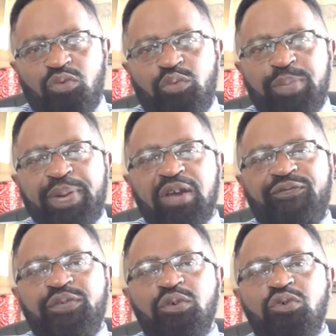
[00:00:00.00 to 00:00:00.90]
We play a
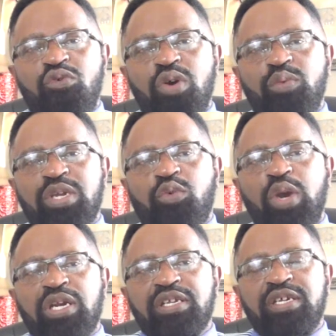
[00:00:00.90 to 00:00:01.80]
fool when we
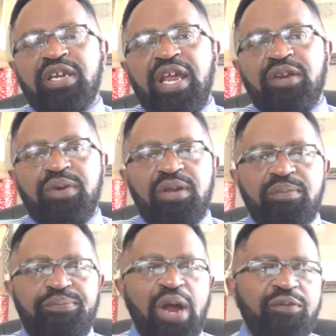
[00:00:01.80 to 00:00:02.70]
quickly get angry.
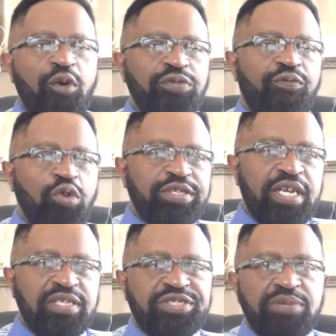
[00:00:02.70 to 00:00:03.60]
Proverbs
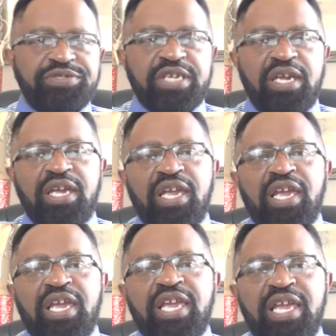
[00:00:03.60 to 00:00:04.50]
14 and 7
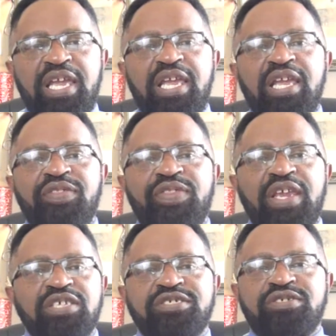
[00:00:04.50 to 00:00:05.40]
say, he
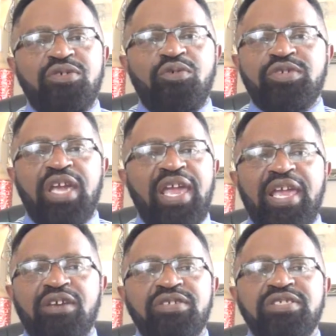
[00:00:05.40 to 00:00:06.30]
that is soon to
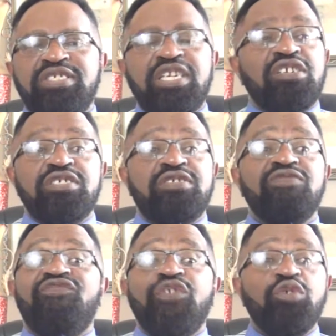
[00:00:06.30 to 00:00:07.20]
anger dealeth
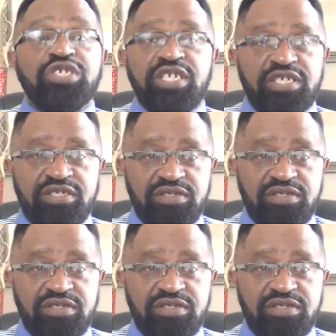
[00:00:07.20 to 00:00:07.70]
foolishly.